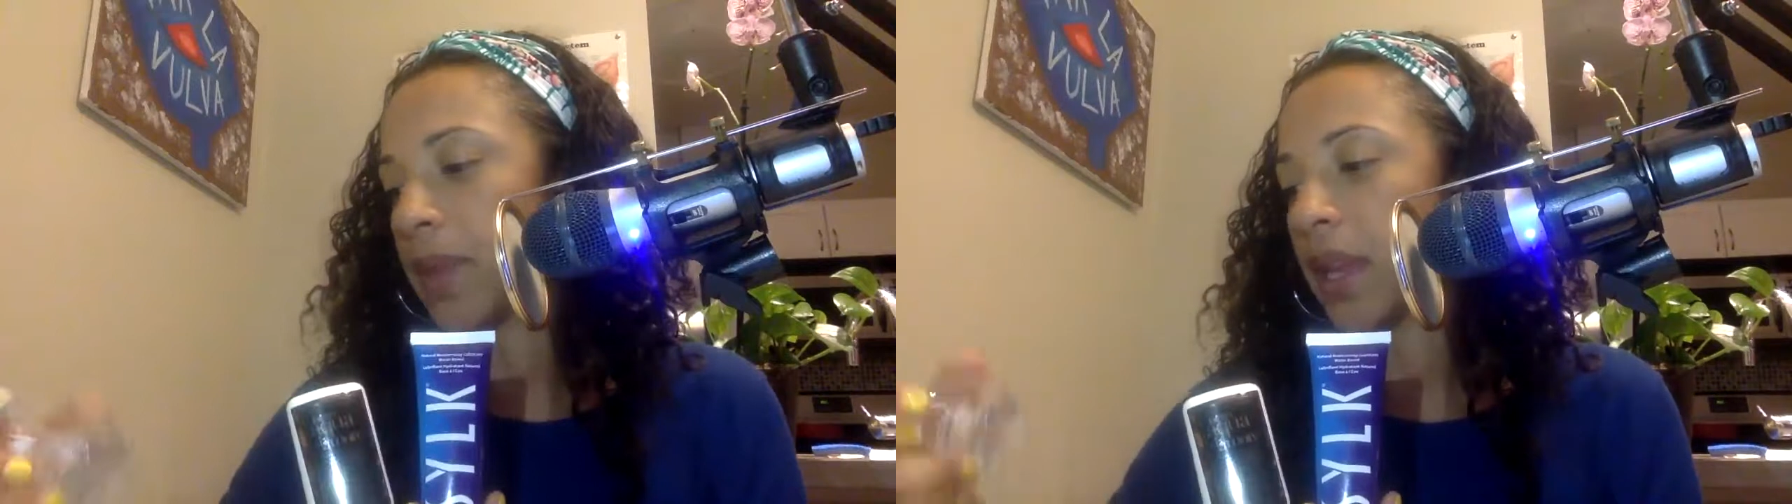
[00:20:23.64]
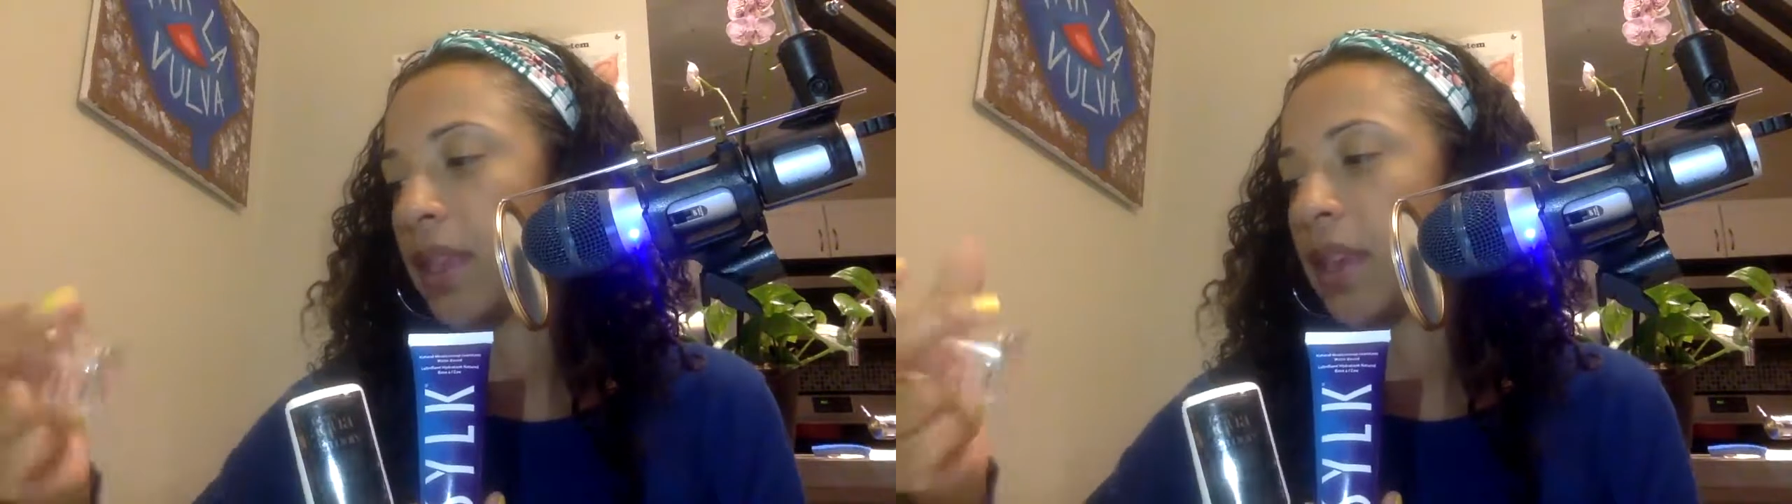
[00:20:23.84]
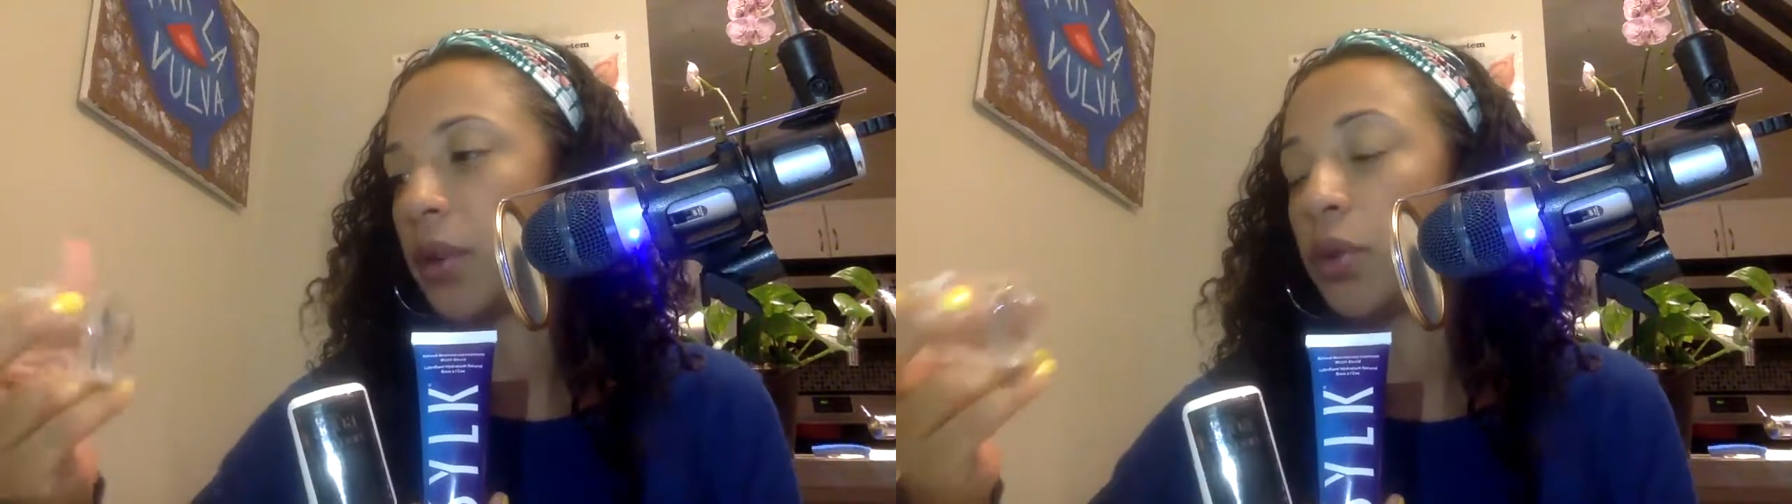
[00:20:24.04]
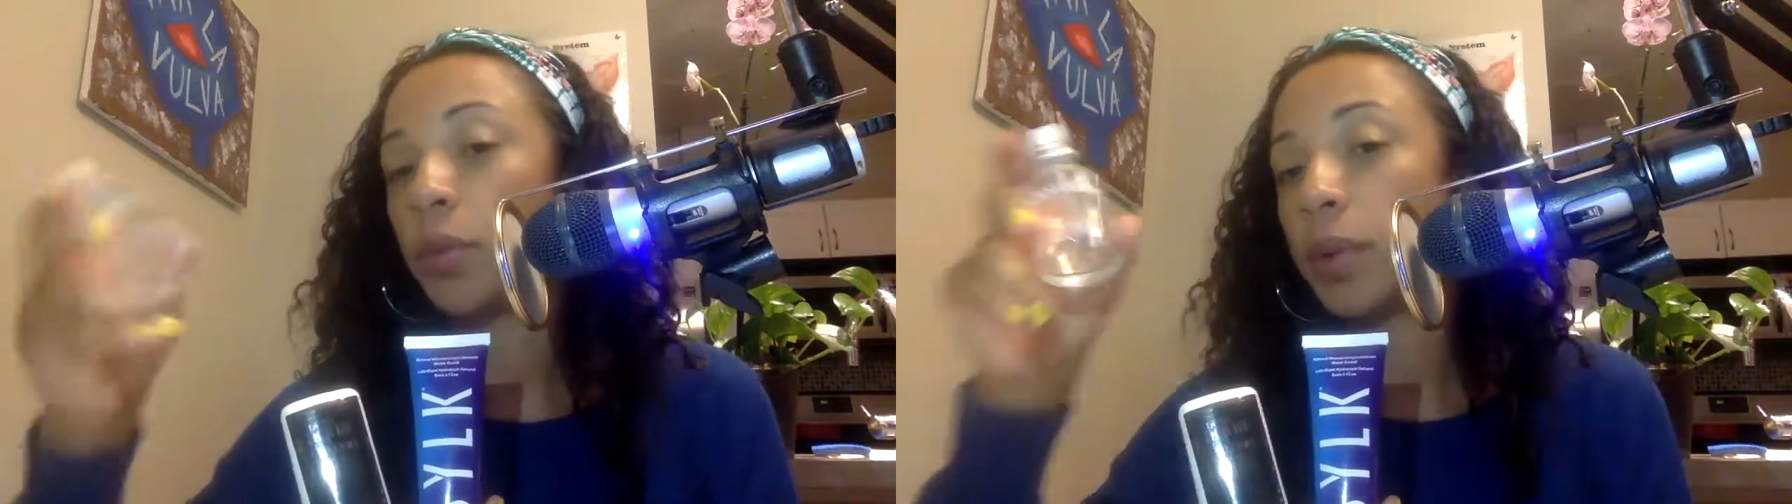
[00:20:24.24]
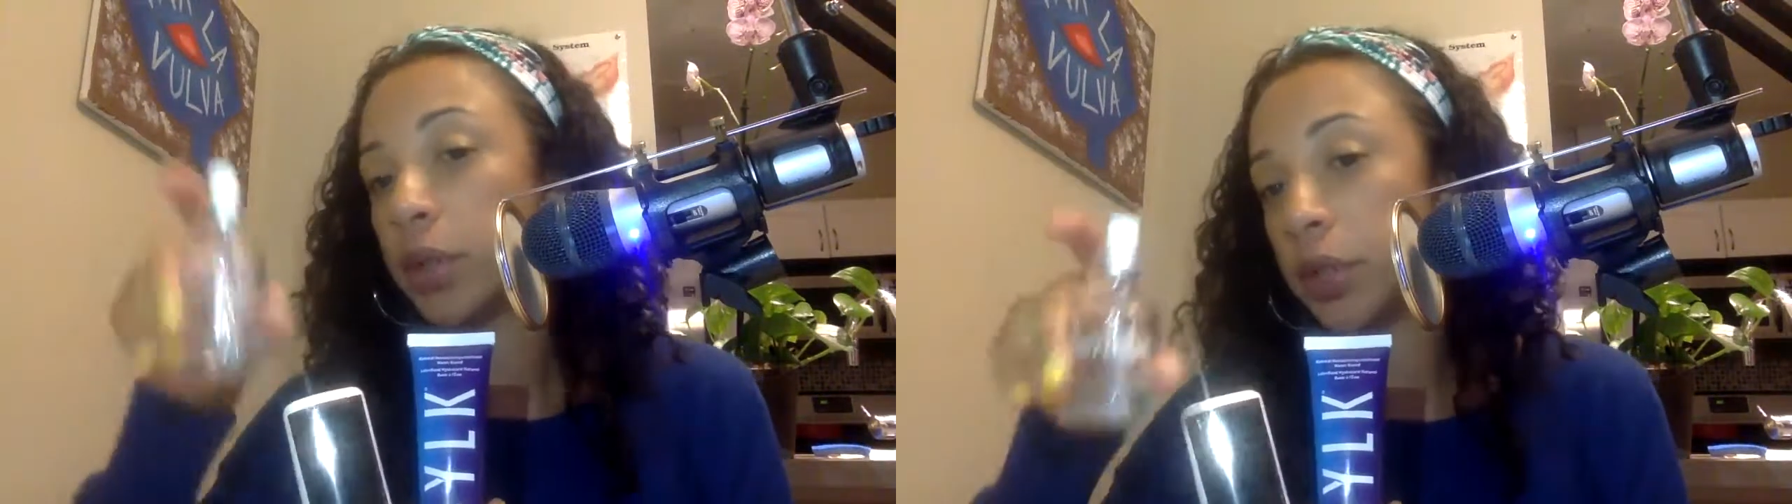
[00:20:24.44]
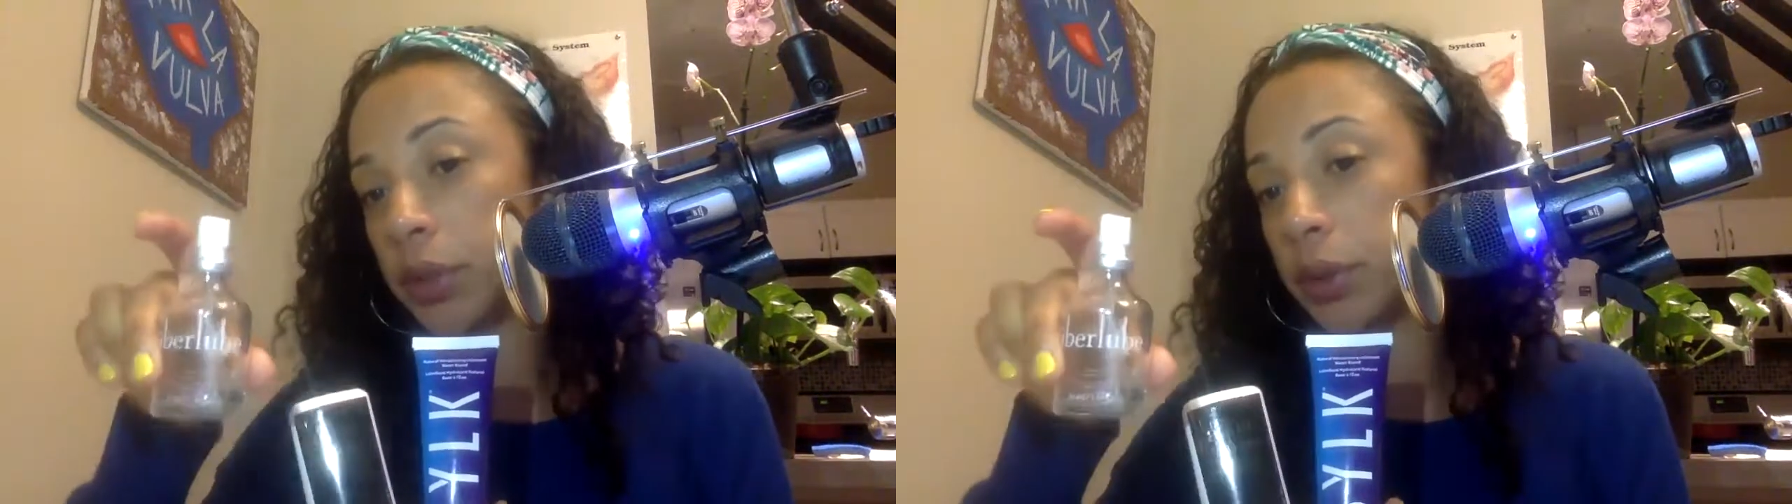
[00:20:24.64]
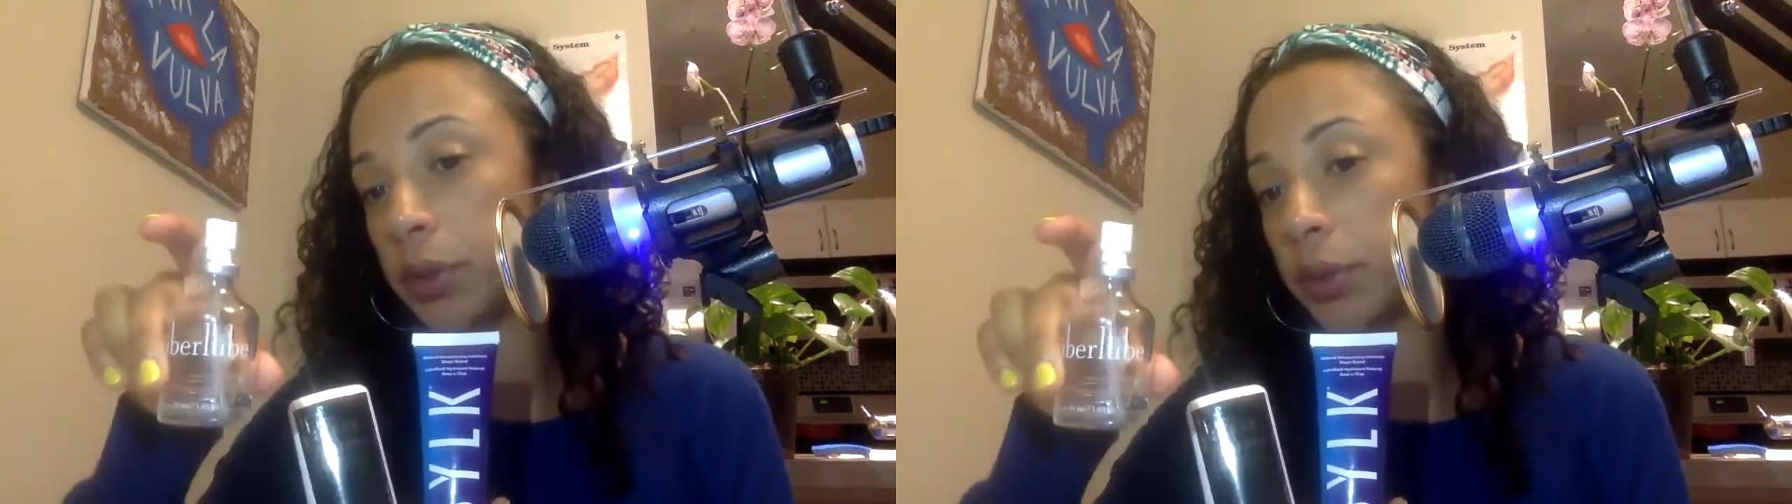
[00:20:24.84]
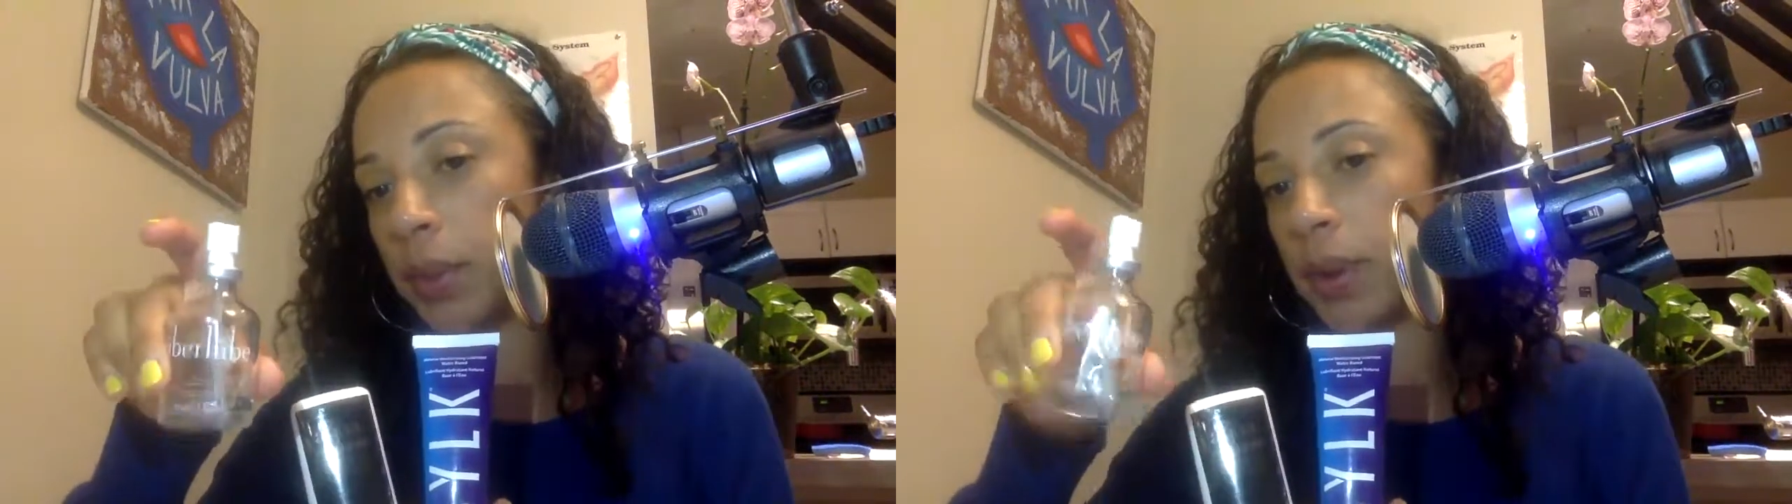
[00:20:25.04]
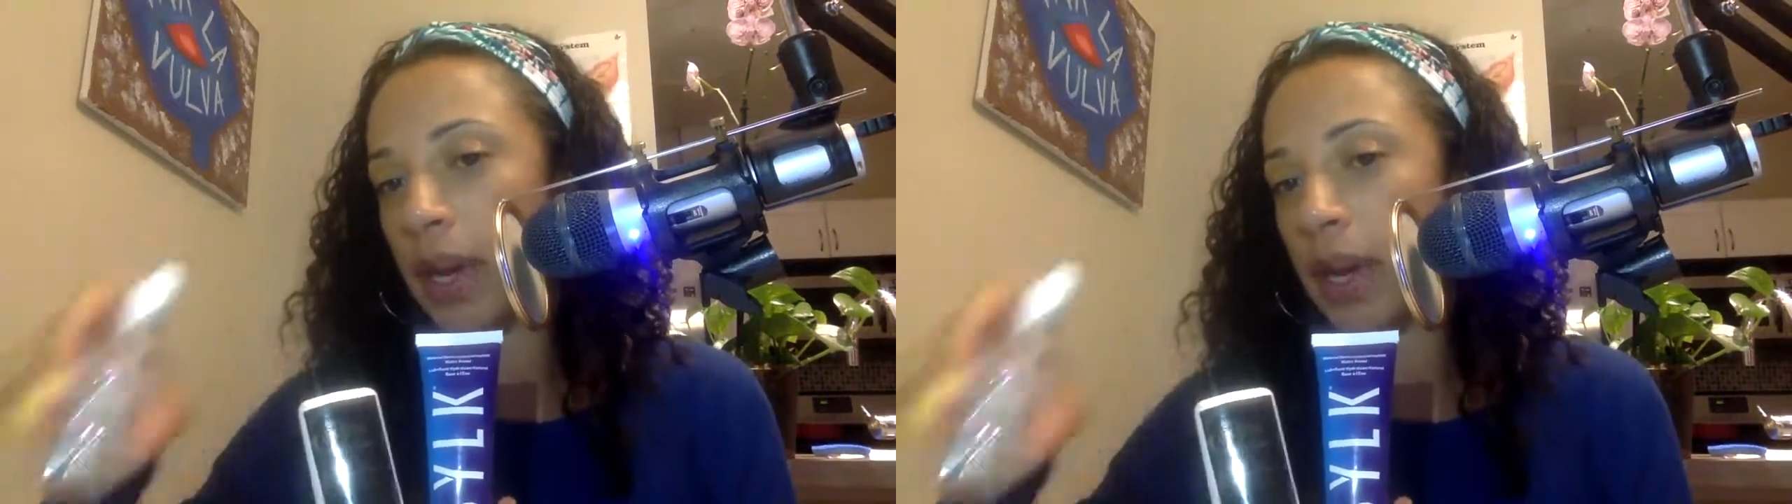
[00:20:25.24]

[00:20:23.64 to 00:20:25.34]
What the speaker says: the Uber Lube,